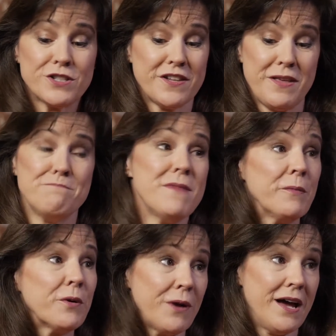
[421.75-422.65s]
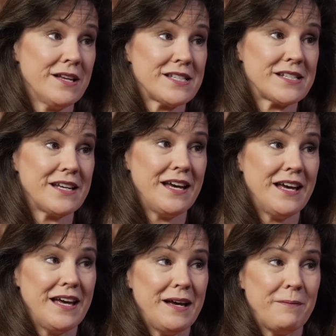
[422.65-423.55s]
most of them memorized,
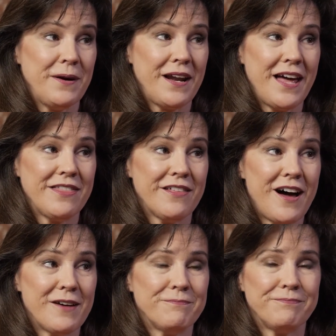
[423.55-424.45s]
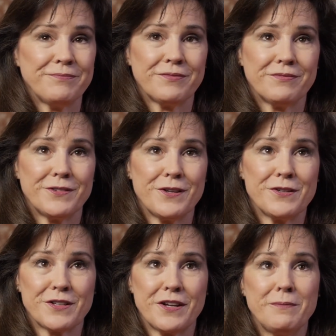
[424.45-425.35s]
but I thought
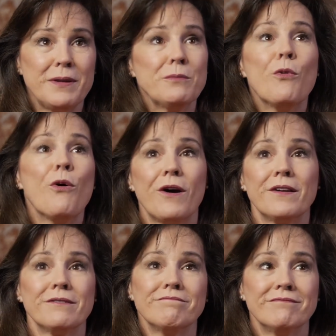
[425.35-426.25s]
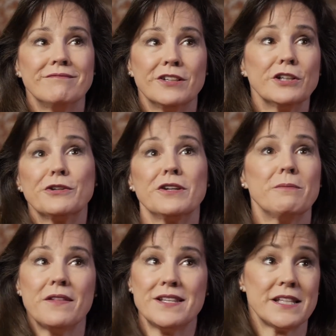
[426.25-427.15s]
there's going to be more to learn
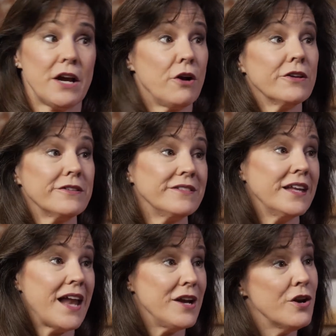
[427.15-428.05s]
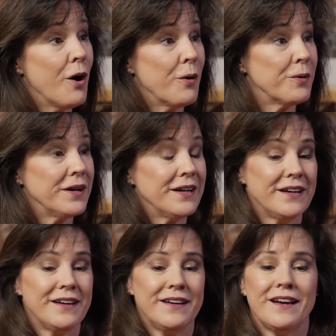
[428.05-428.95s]
about these carols than I know.
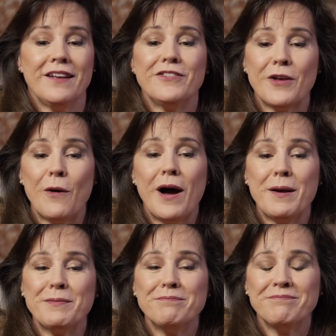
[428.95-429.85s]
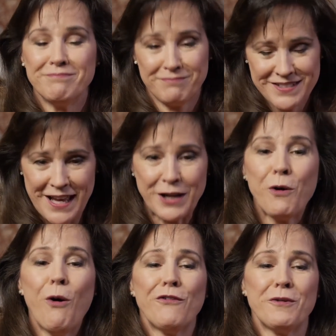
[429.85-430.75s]
And so I set a
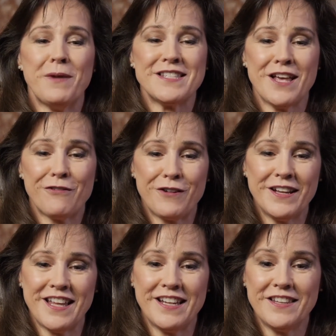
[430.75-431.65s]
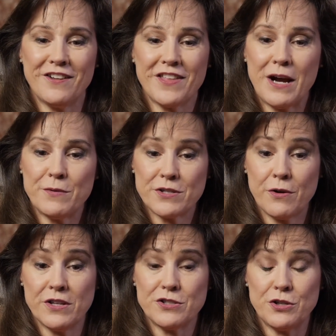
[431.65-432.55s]
goal for myself right then and there that I was
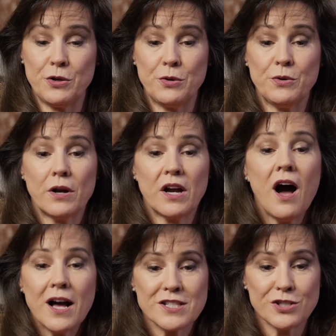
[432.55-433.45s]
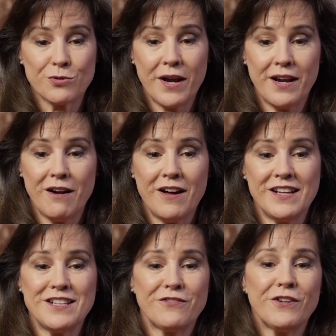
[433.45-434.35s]
going to concentrate
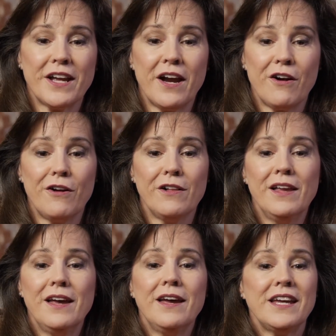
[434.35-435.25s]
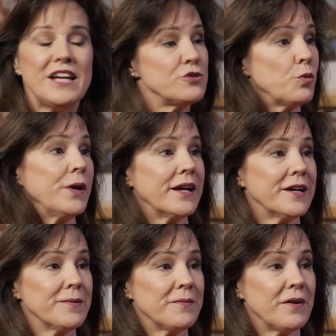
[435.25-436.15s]
on a different carol each
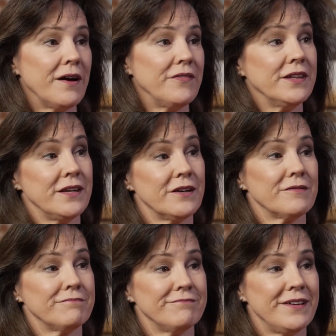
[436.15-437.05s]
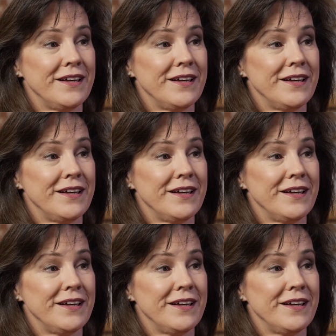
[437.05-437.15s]
week of the year